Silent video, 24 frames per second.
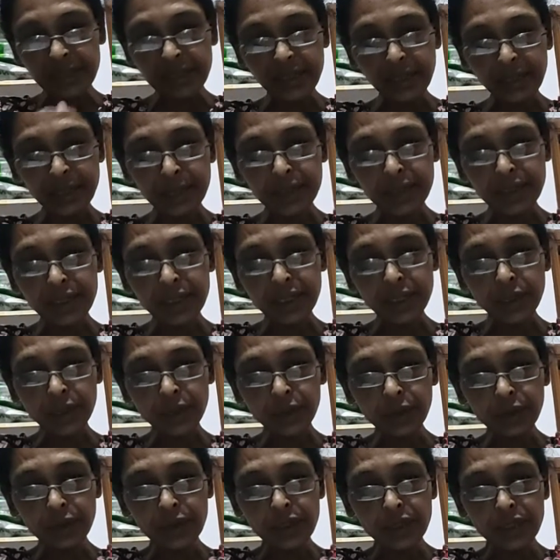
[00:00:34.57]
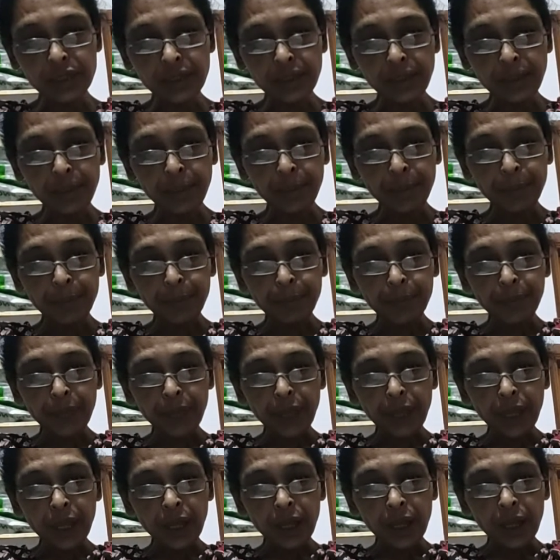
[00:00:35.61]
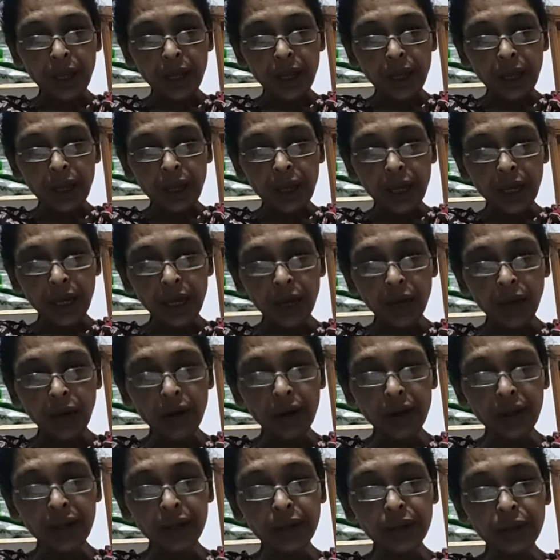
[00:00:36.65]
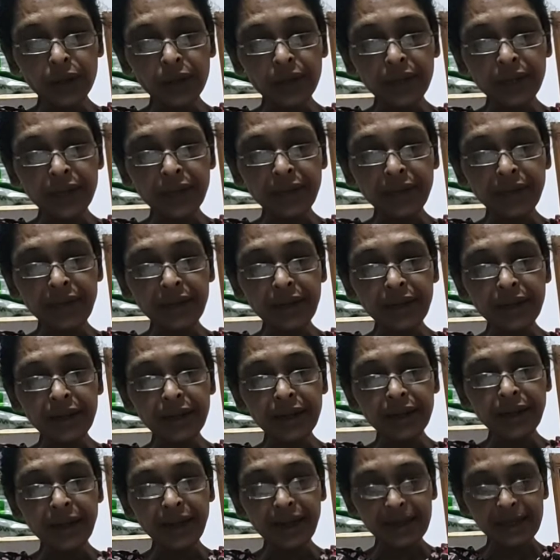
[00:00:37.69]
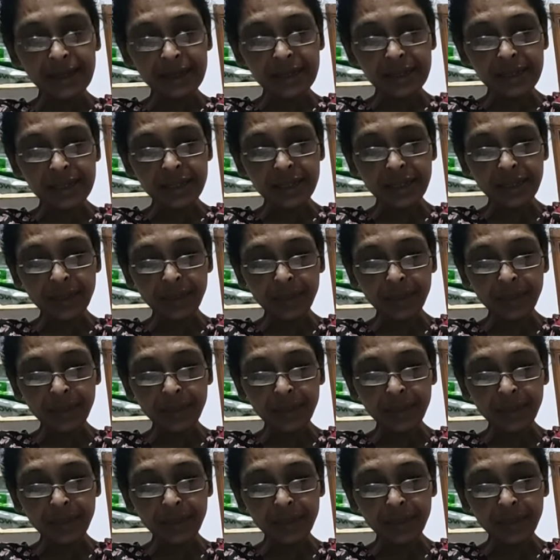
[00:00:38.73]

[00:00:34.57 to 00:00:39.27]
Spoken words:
substitutes. According to the given text,